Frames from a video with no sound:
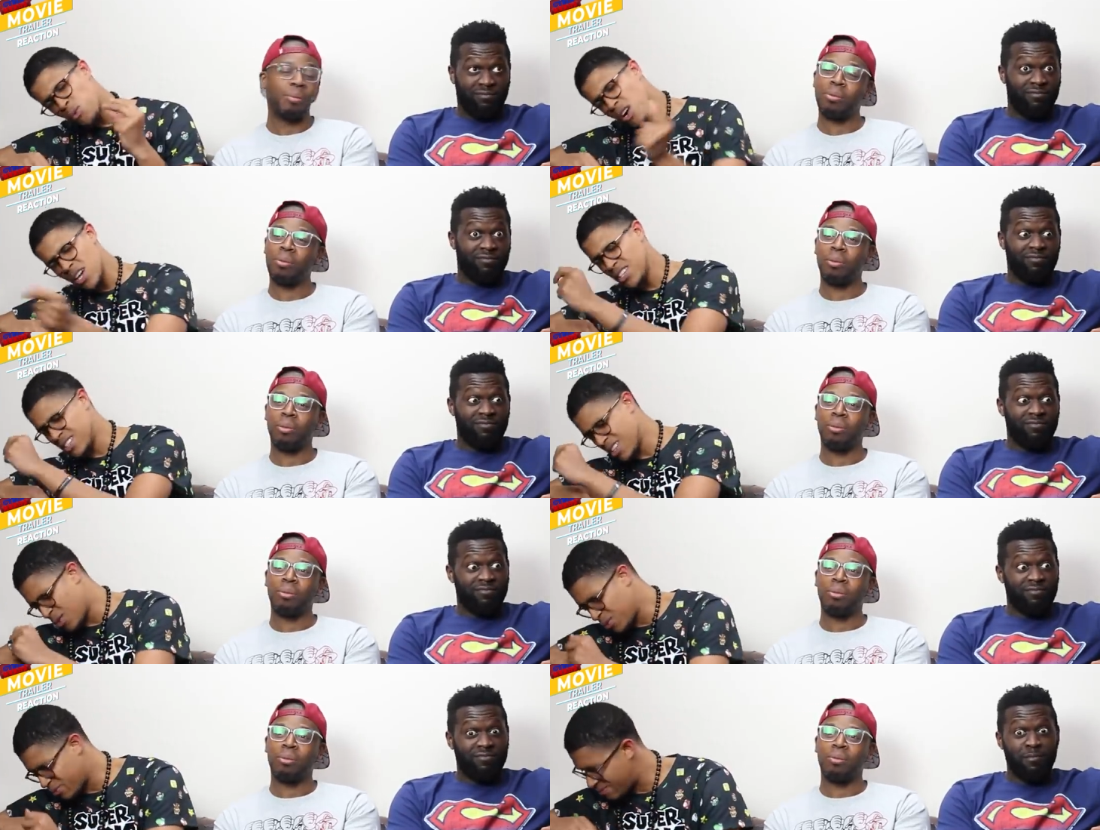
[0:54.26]
Speaker 1: we were, you
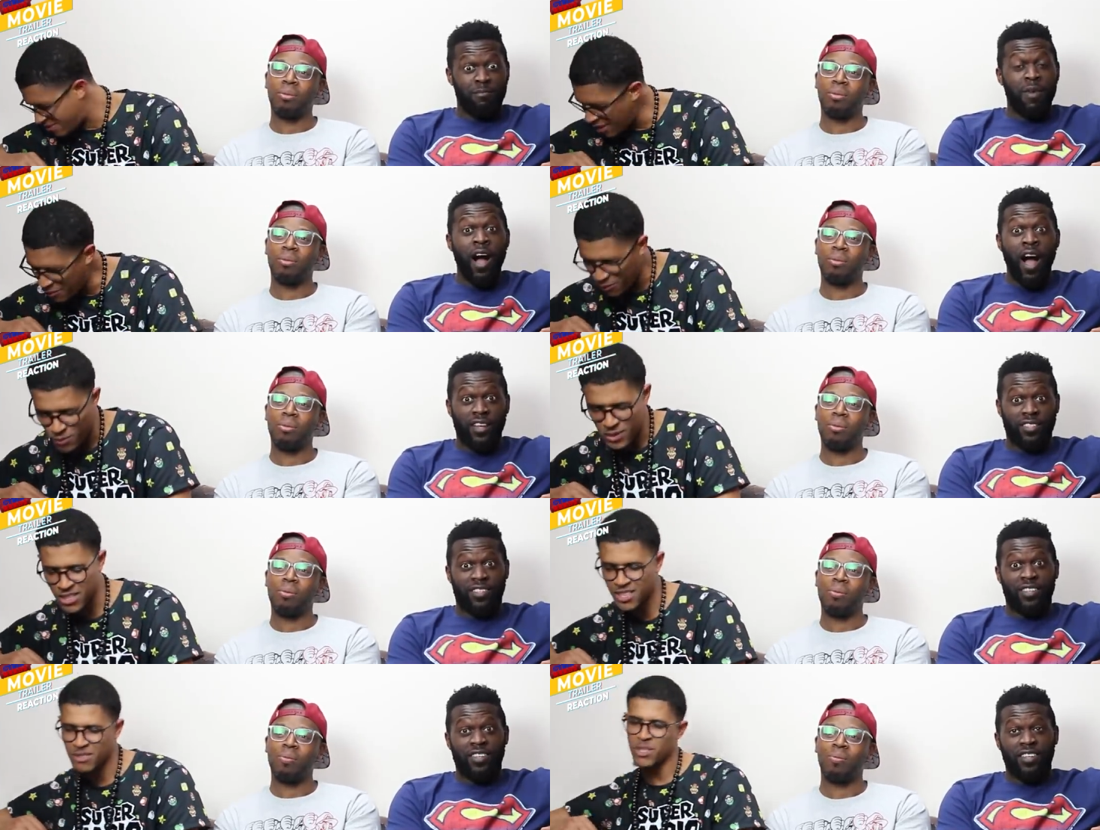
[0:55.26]
know. Man,
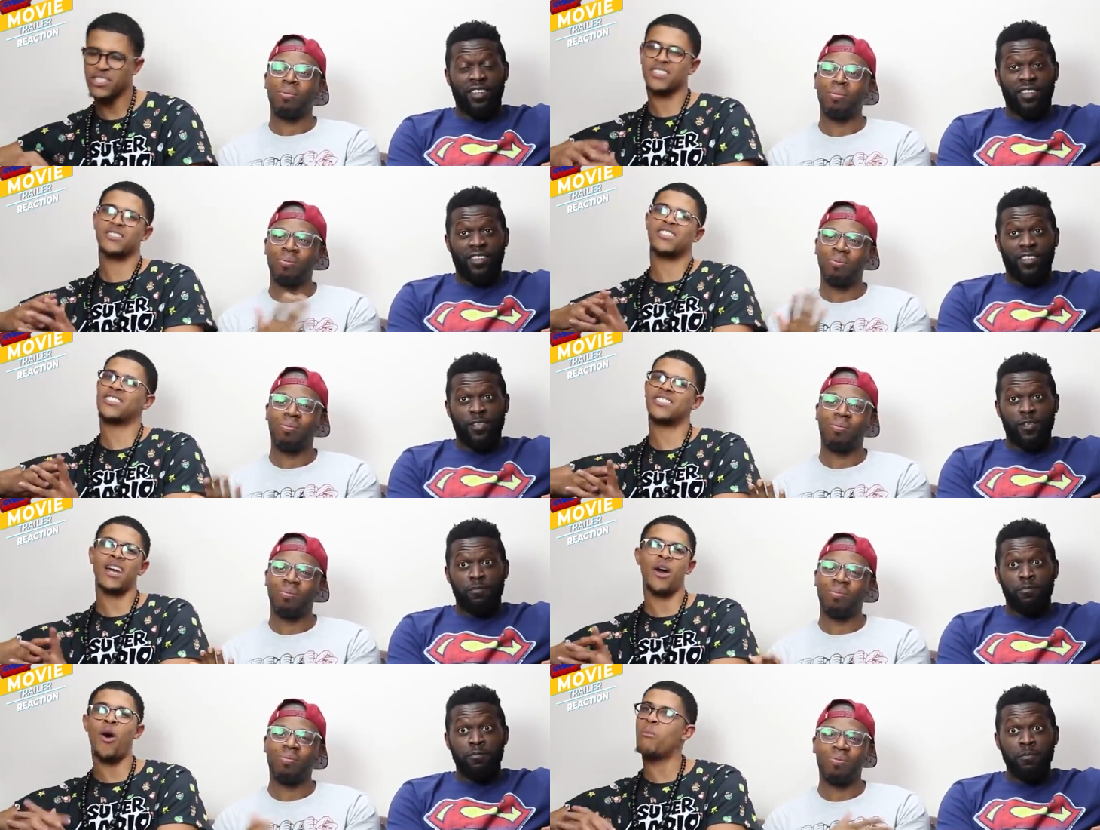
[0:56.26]
just we're just just
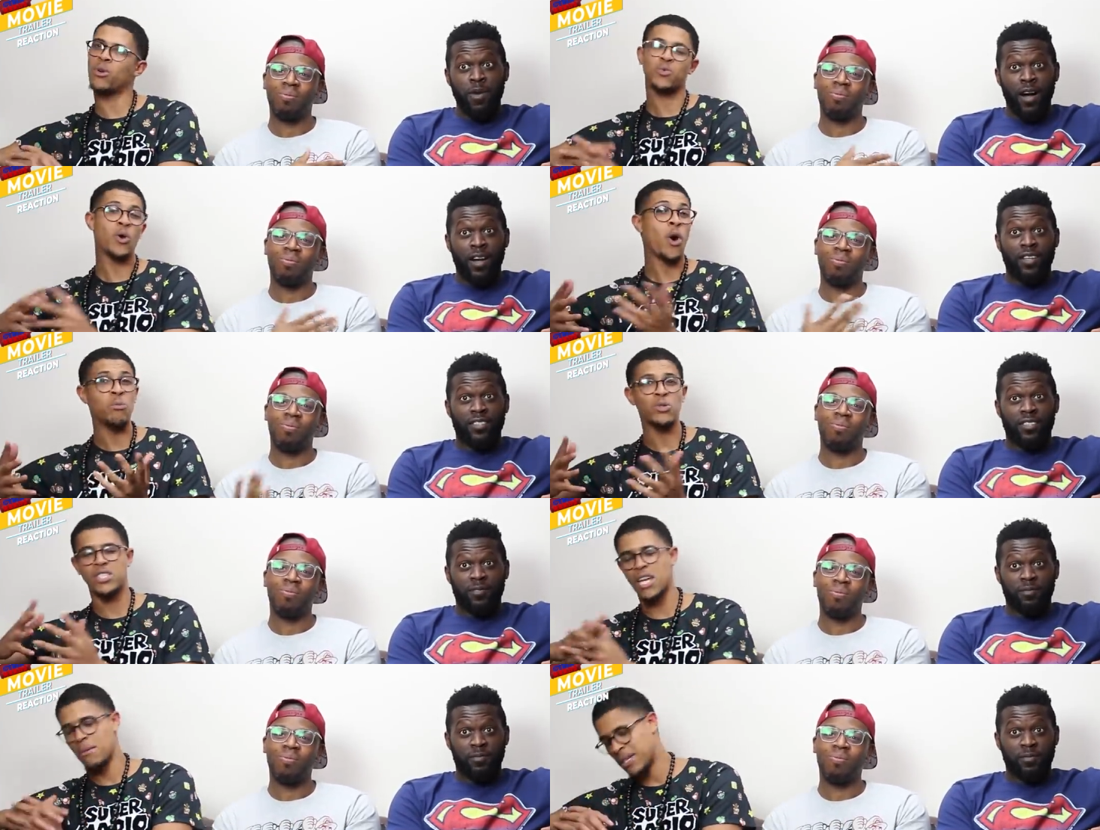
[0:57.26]
there. Almost, man. we're
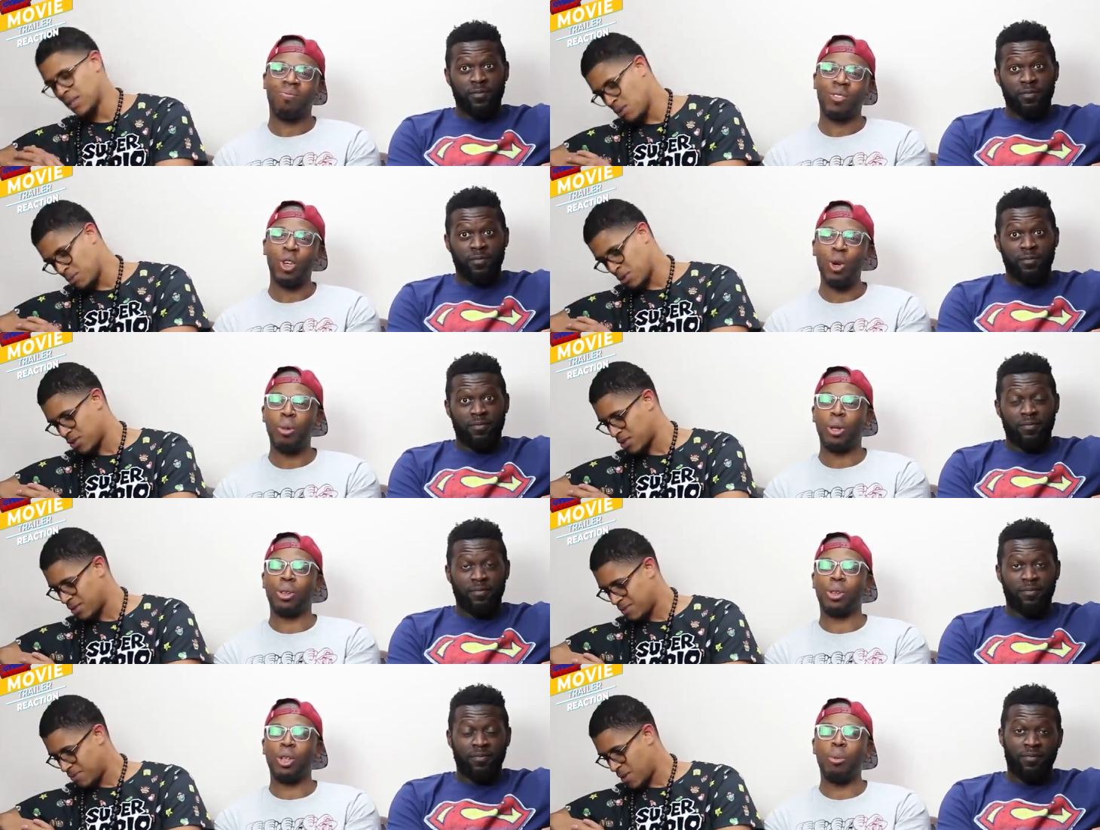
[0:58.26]
almost there, man. Almost.
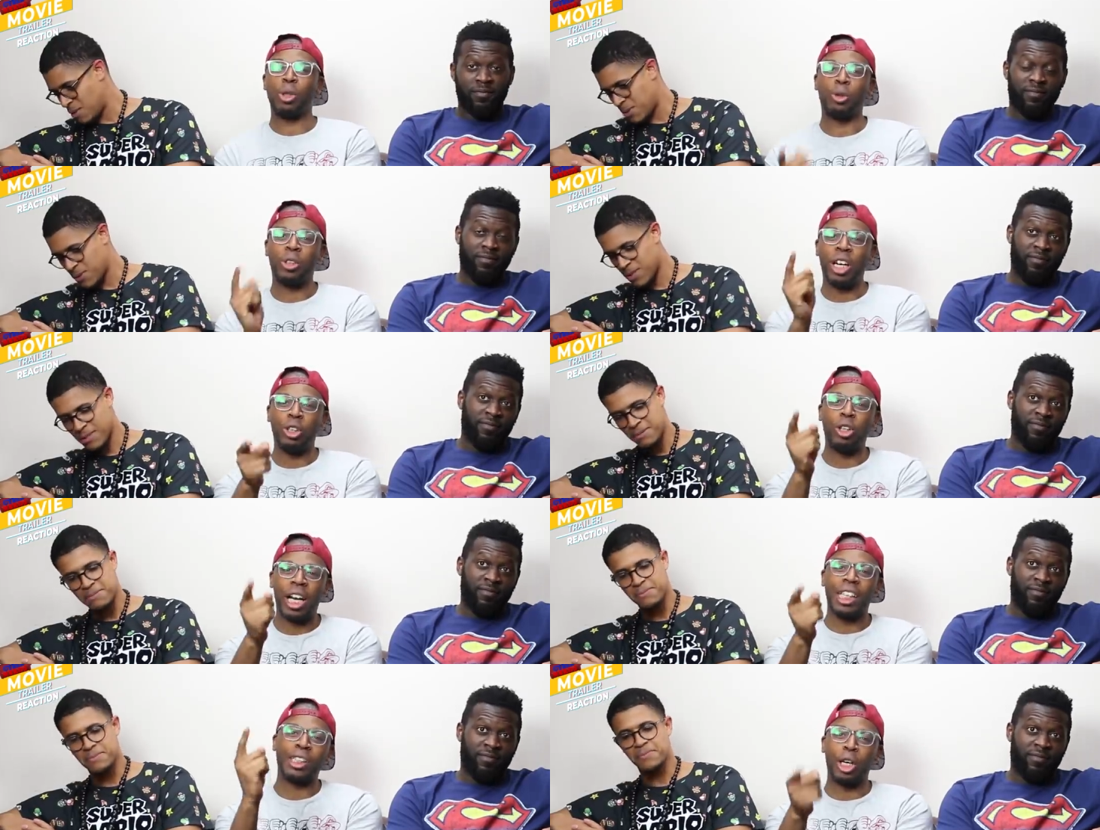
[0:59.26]
almost, almost. We've got your
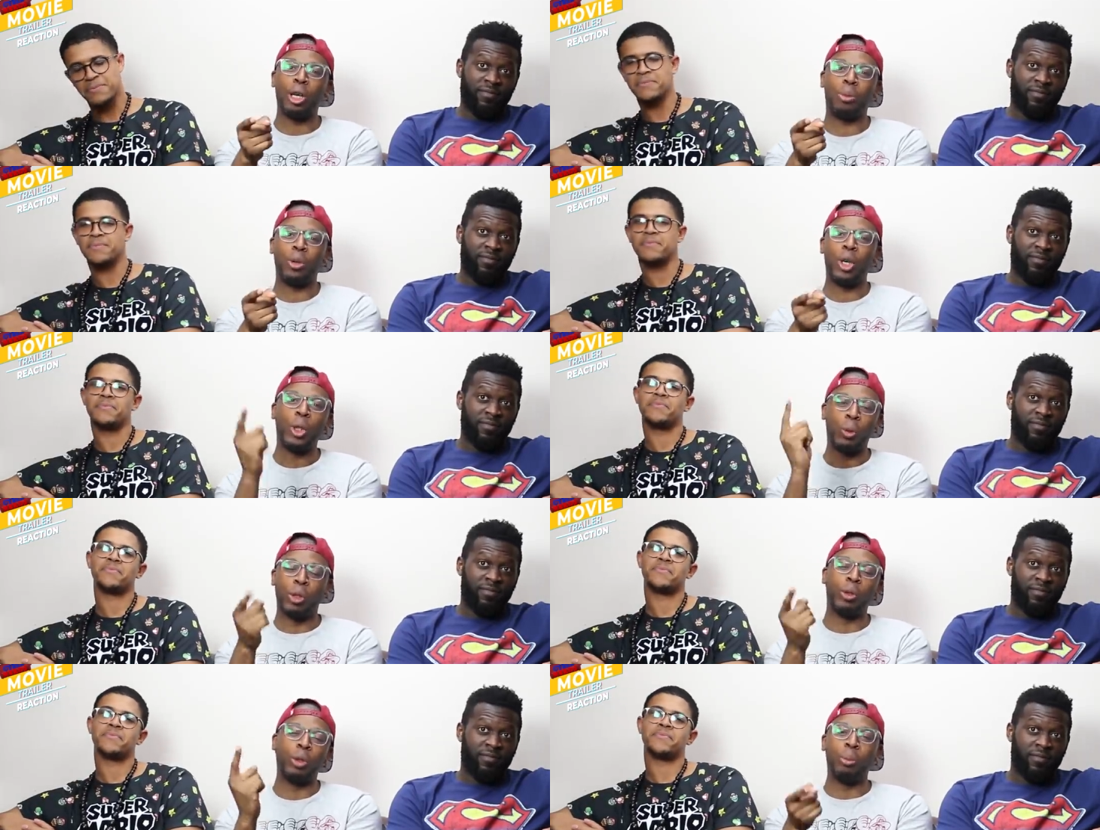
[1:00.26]
Speaker 2: guys' help.
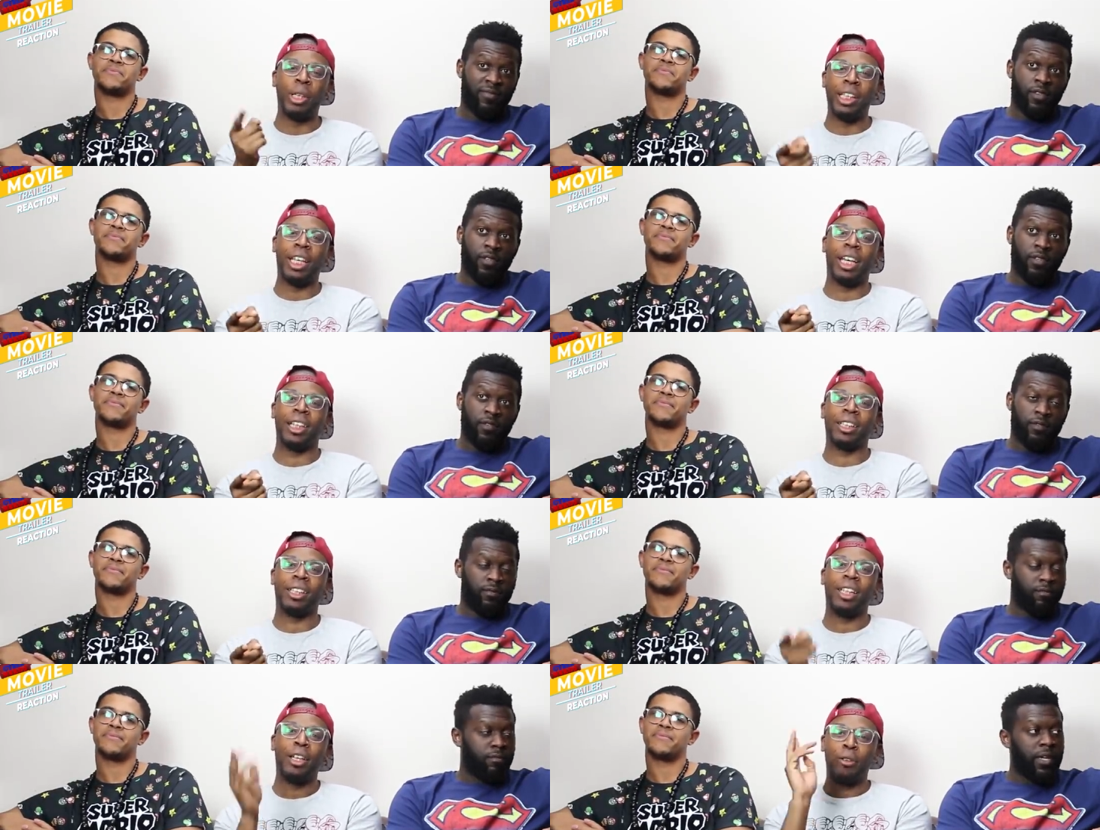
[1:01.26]
We will be there.
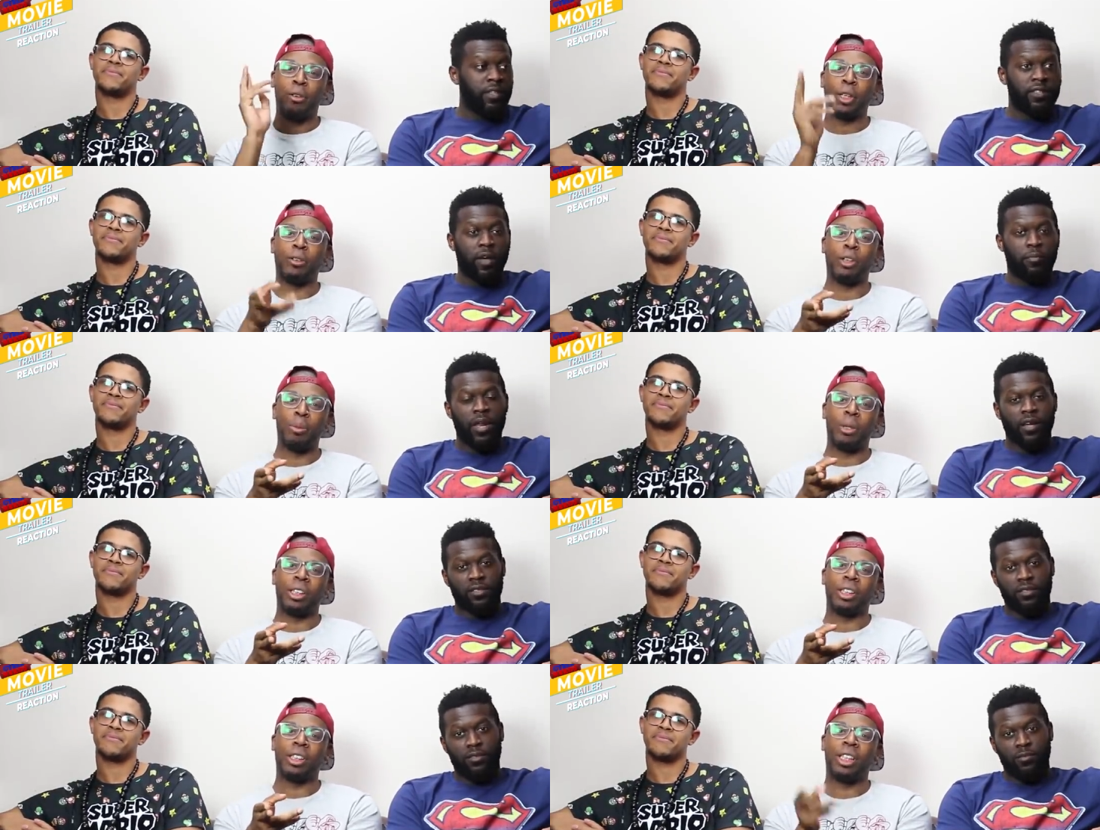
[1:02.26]
Man needs Thank that plaque much.
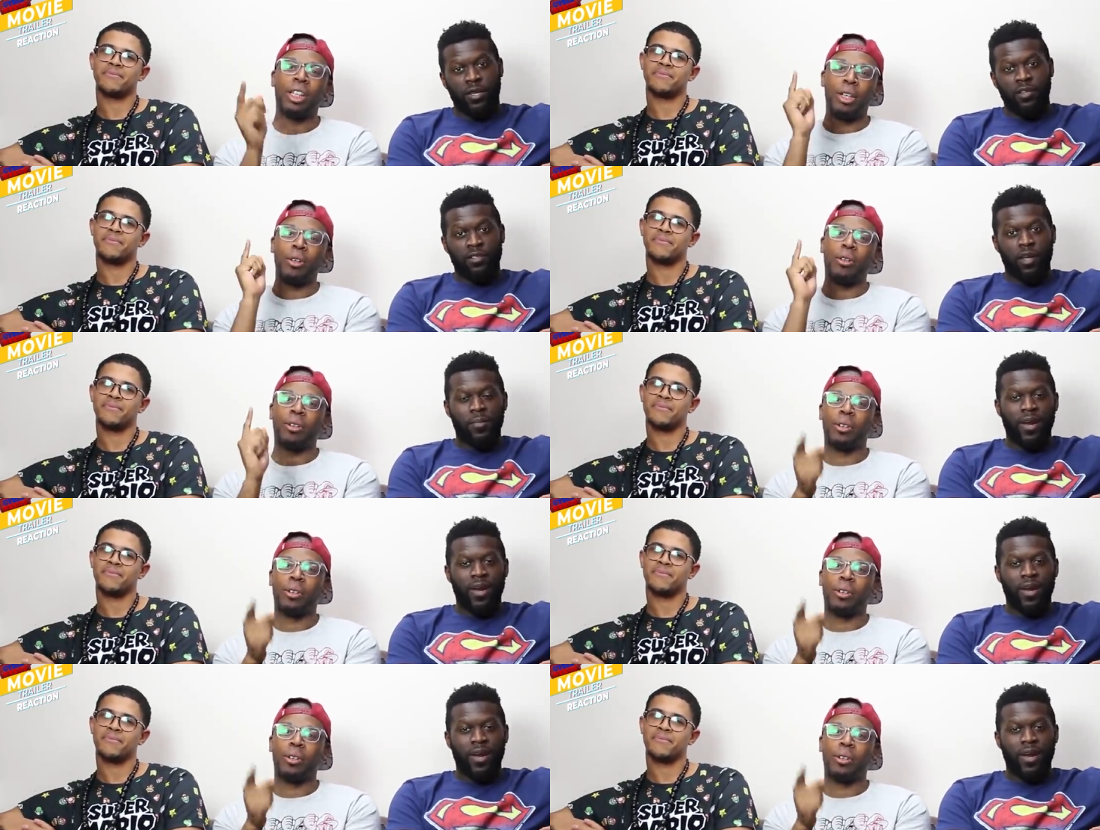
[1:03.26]
still. Man needs that